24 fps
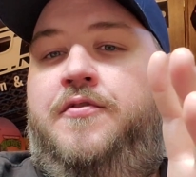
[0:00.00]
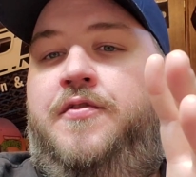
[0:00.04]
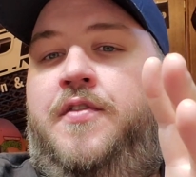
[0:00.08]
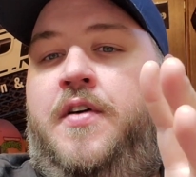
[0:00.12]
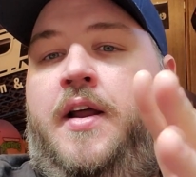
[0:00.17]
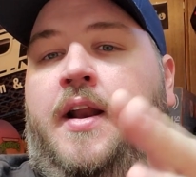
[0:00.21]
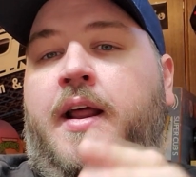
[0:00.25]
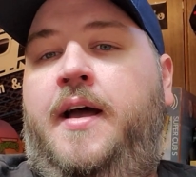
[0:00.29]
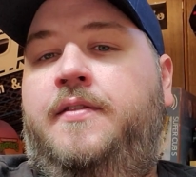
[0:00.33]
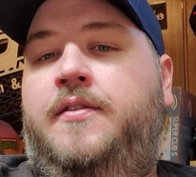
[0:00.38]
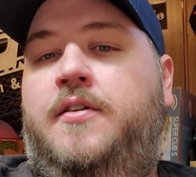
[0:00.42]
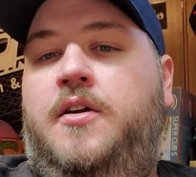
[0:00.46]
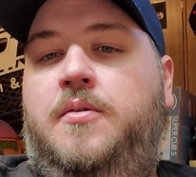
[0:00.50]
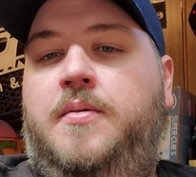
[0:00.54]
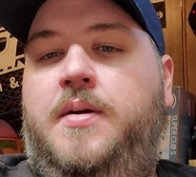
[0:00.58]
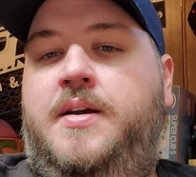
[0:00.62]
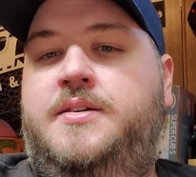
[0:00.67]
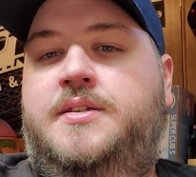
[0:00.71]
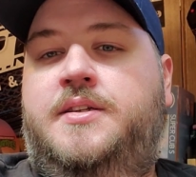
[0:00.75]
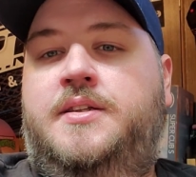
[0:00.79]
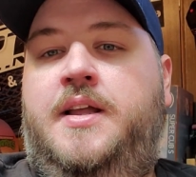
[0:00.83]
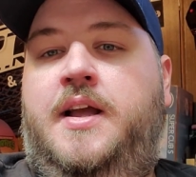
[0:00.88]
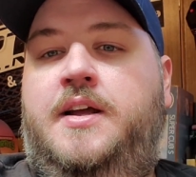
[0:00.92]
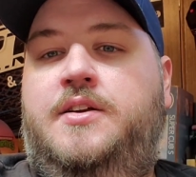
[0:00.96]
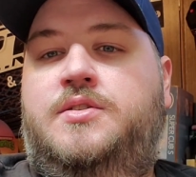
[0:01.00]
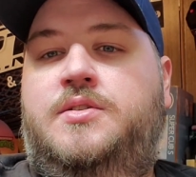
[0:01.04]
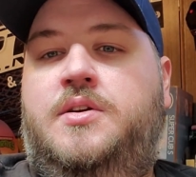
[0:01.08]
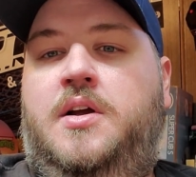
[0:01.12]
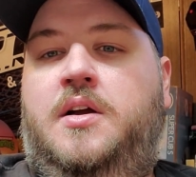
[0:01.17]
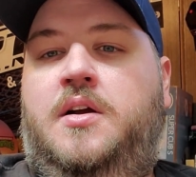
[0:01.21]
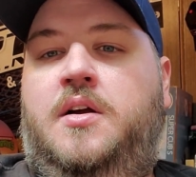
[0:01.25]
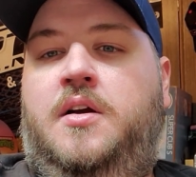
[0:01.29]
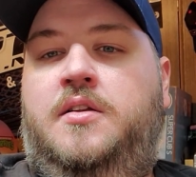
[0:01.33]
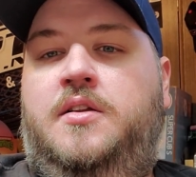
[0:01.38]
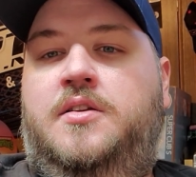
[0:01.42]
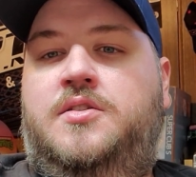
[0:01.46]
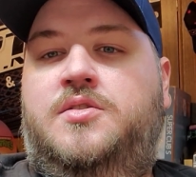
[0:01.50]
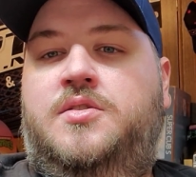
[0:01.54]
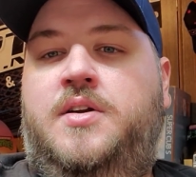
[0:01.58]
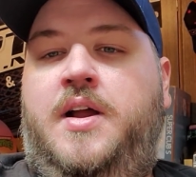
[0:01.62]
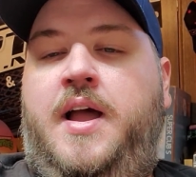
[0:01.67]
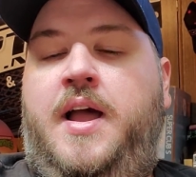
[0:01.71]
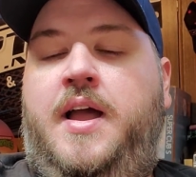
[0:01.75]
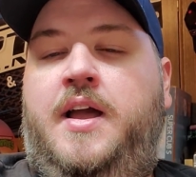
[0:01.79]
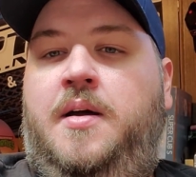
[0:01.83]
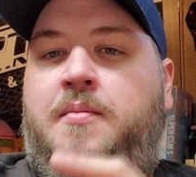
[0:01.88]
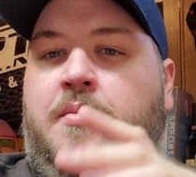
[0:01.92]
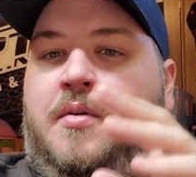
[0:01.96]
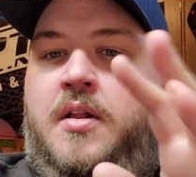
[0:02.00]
fun out there racing that truck on the track.